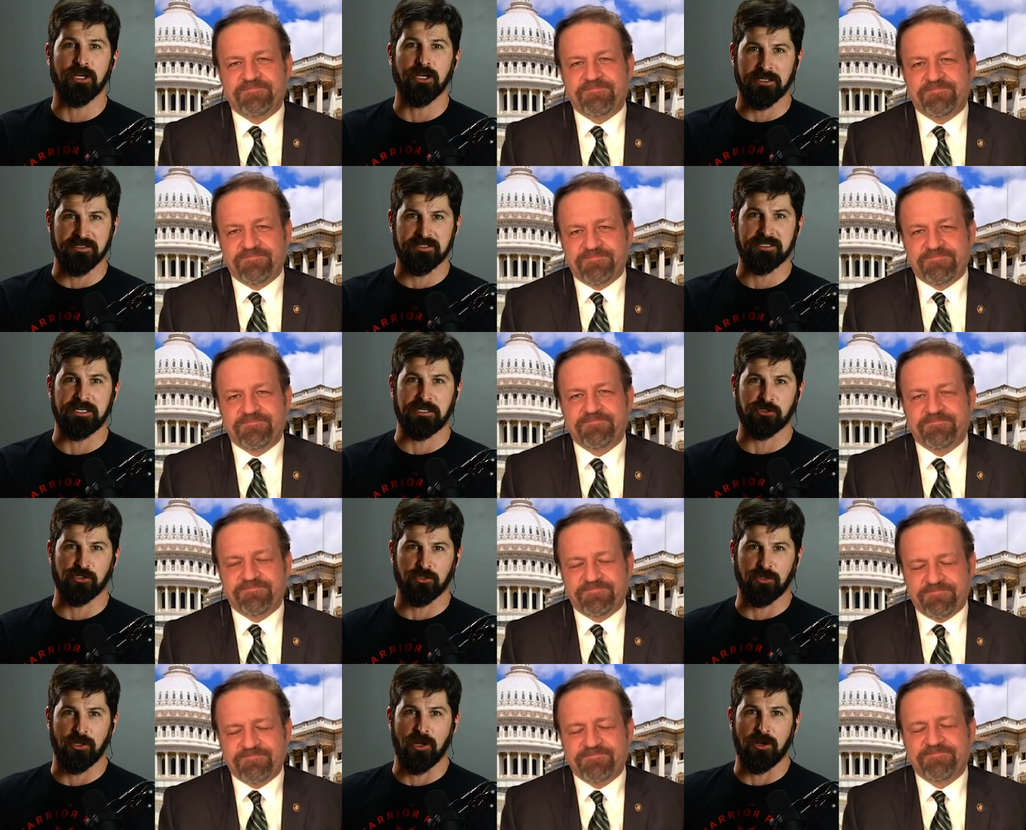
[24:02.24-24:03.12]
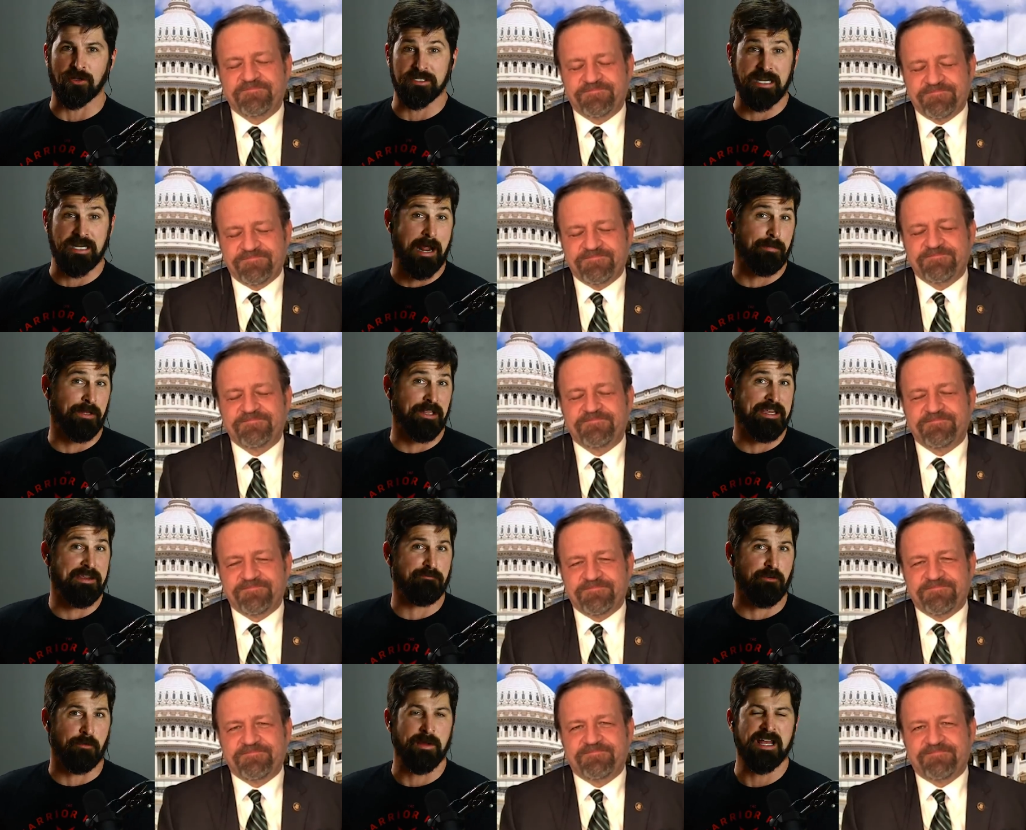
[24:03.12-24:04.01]
Speaker 1: gun seizure laws. And I
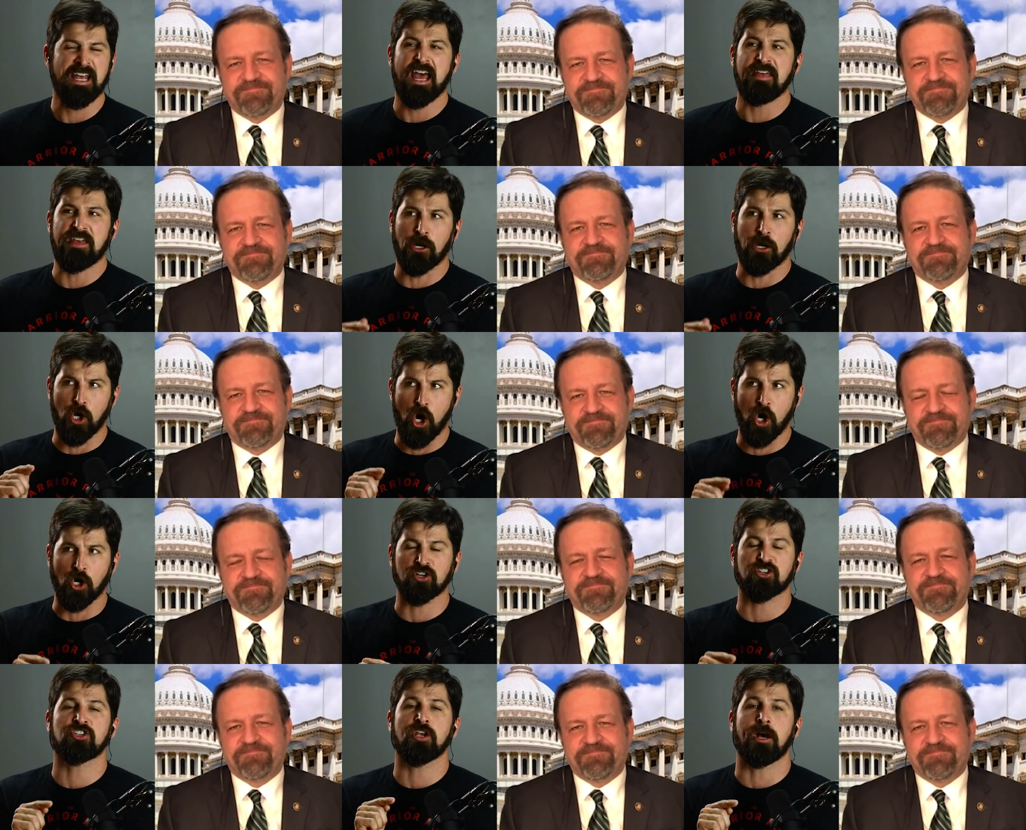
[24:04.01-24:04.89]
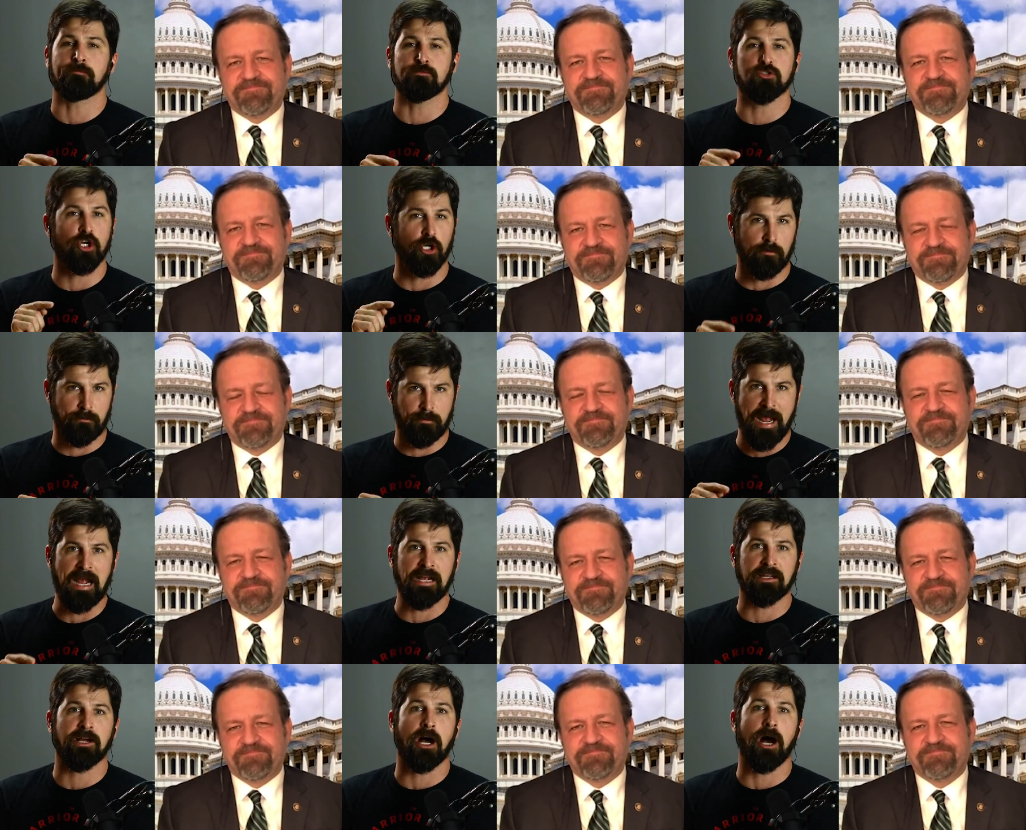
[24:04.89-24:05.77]
believe them. There are some
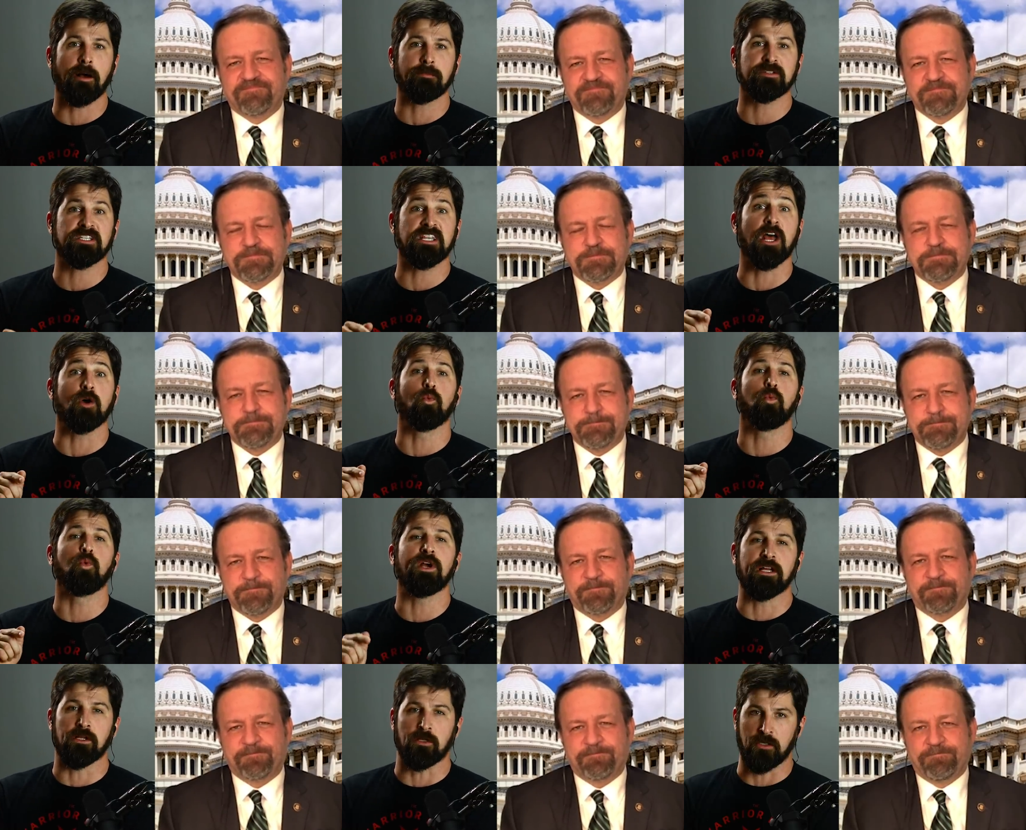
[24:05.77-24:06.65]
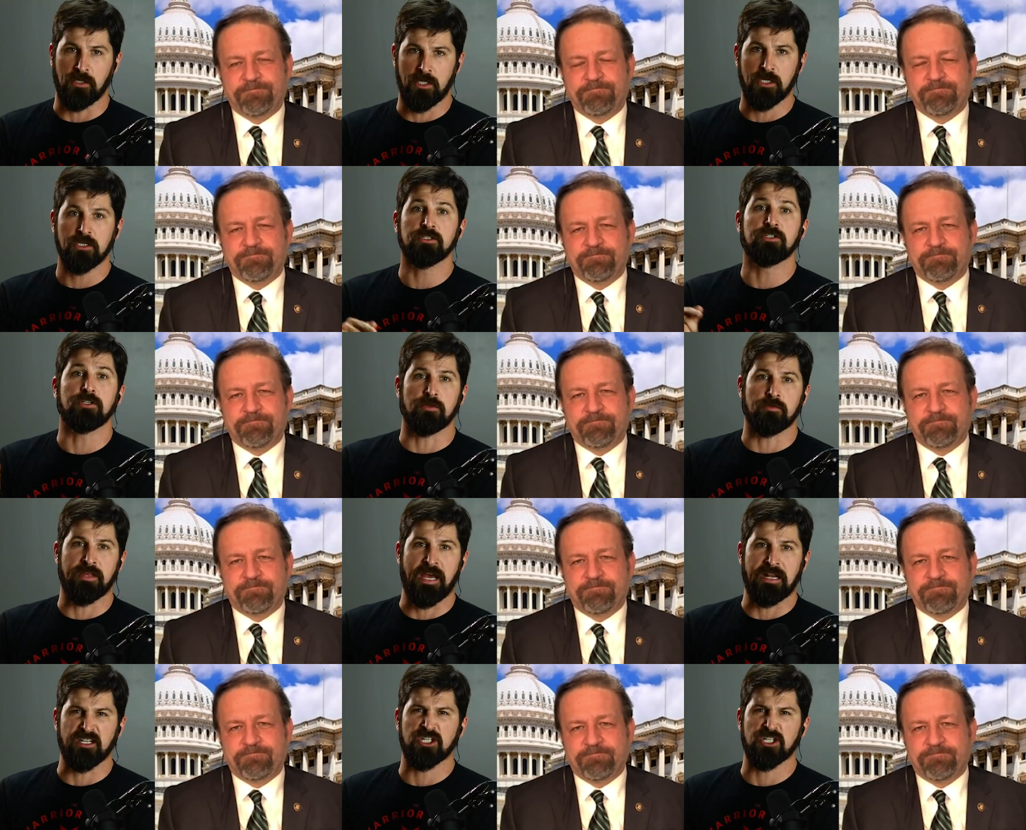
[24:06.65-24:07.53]
dirtbag cops that will do
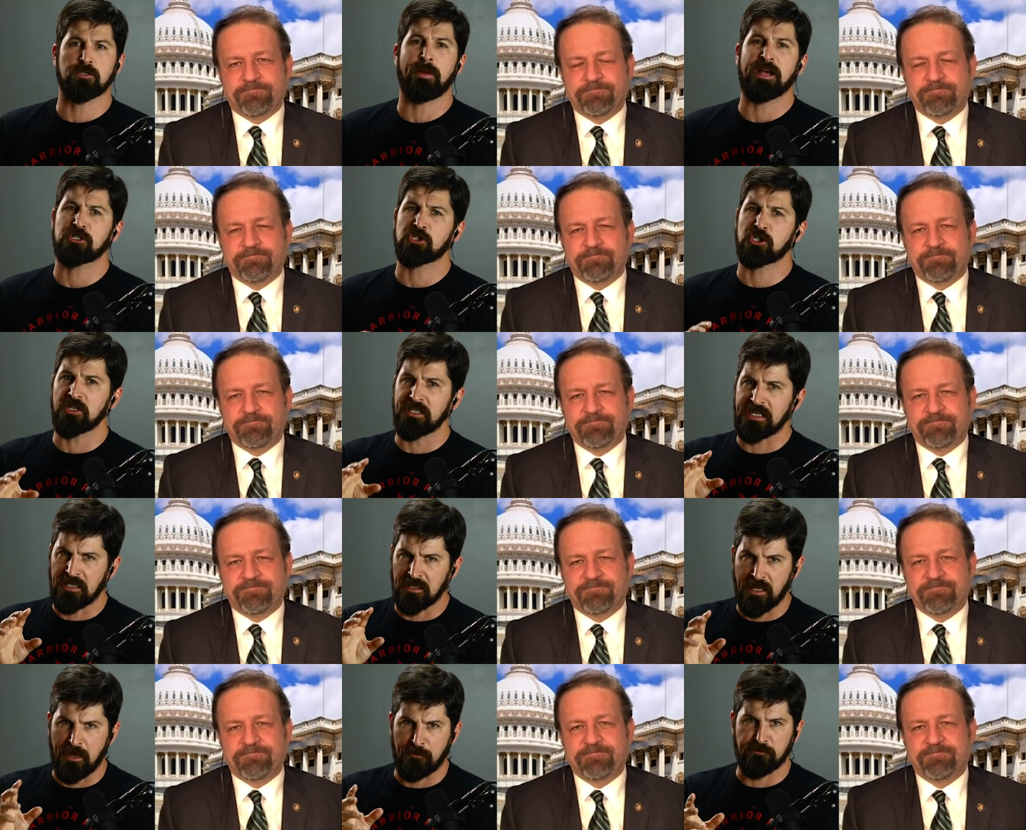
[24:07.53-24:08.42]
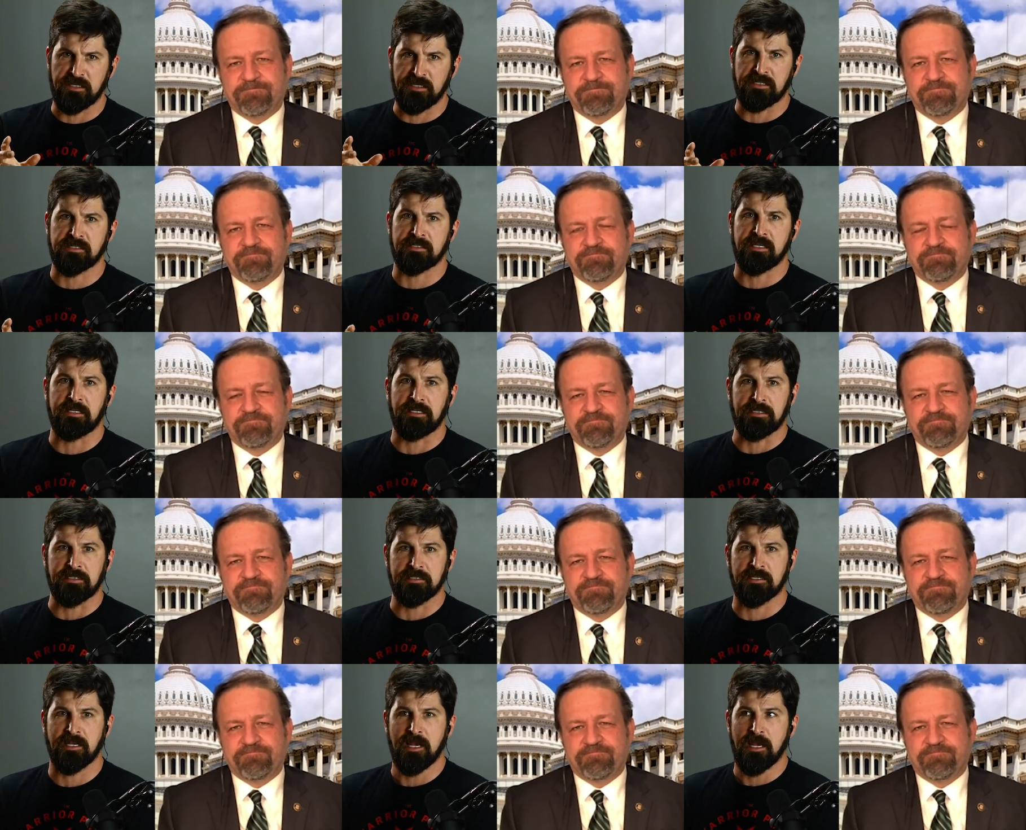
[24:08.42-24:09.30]
that, especially in lefty
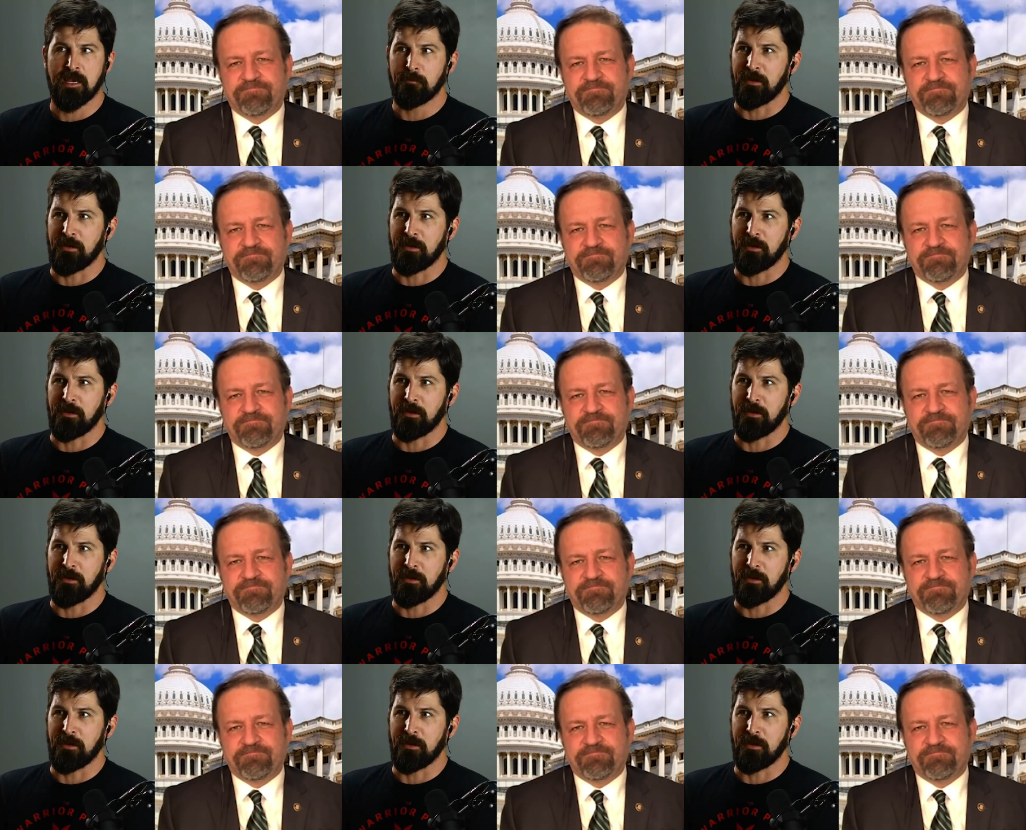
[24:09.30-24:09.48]
cities.